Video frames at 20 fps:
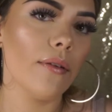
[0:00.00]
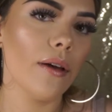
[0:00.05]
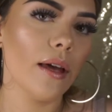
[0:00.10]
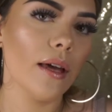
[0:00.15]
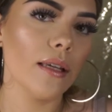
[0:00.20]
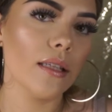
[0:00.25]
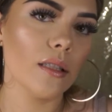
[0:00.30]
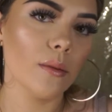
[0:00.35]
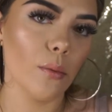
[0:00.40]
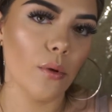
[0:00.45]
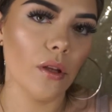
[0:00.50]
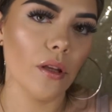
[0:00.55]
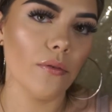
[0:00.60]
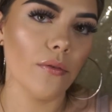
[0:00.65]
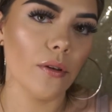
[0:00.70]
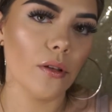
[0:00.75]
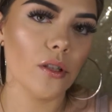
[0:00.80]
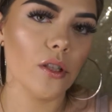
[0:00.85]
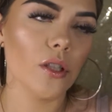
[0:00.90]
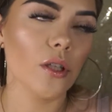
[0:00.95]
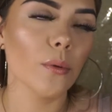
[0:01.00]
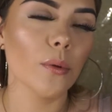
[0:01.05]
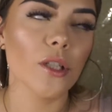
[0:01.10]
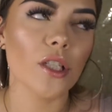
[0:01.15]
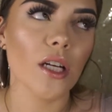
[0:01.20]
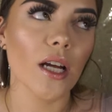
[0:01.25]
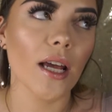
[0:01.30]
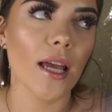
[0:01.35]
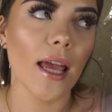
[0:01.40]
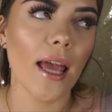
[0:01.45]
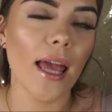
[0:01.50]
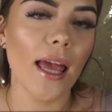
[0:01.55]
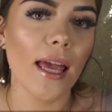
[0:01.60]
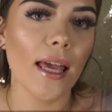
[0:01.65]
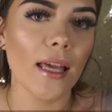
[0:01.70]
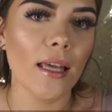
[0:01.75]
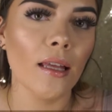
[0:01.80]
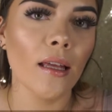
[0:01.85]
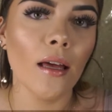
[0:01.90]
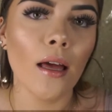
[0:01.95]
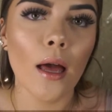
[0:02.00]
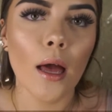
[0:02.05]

a smoothing filter, which I hate,